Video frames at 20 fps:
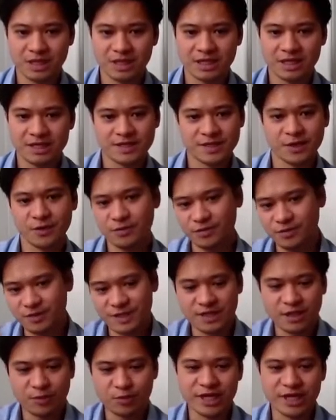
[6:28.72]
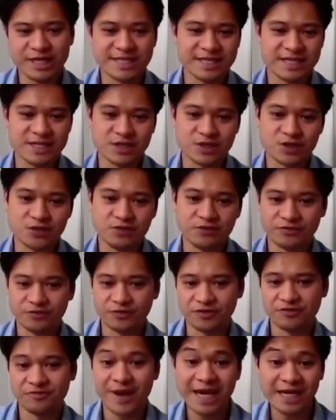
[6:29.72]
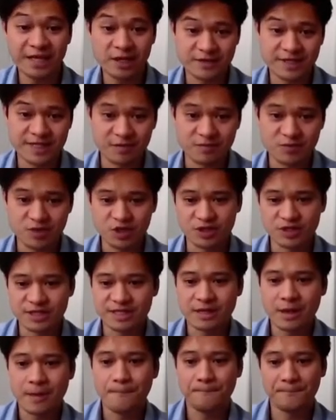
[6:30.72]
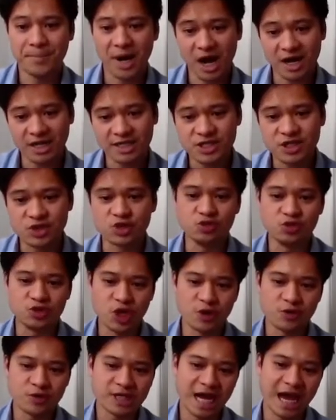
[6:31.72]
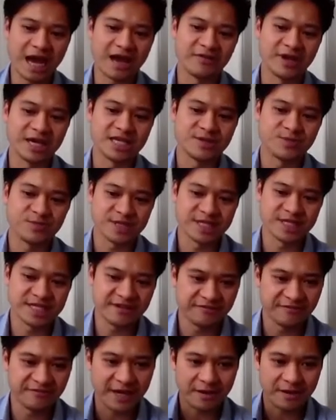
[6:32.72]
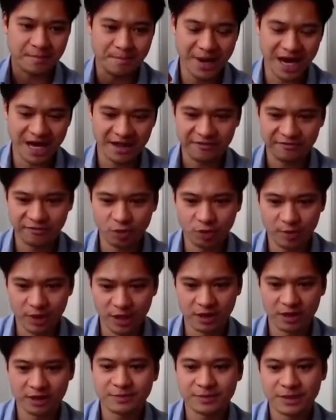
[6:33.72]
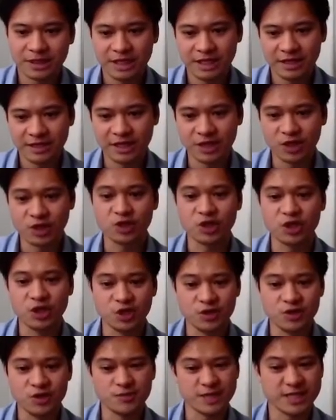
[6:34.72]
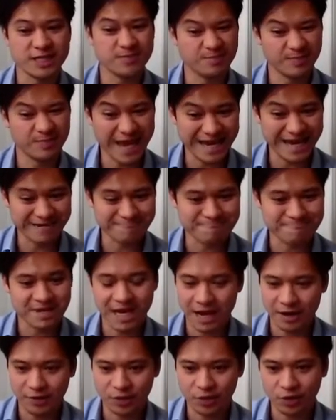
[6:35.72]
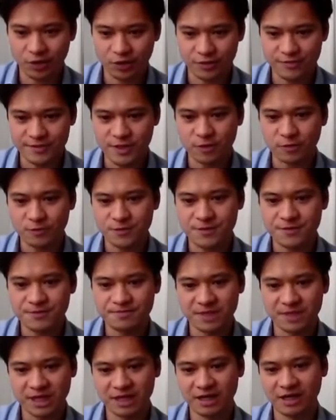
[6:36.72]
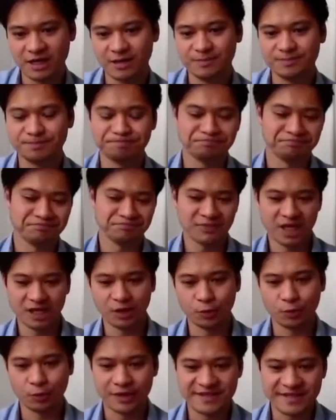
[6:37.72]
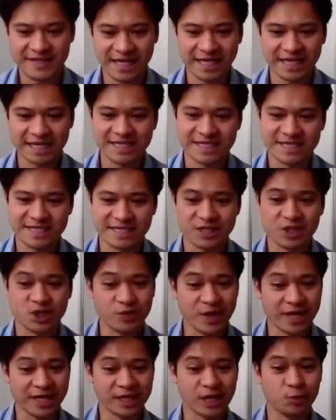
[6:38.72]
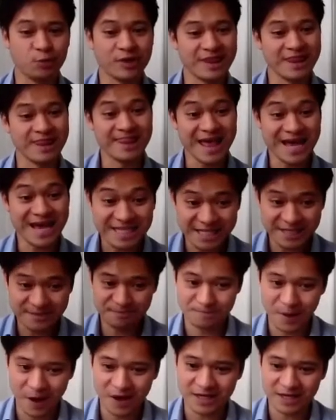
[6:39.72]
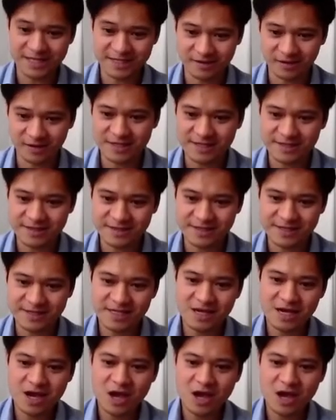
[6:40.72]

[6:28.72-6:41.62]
So the summary is that you've made no assumptions, but you don't have a specific math formula that you can use to explain how you got your results. Another way of saying it is that you end up with less biased answers,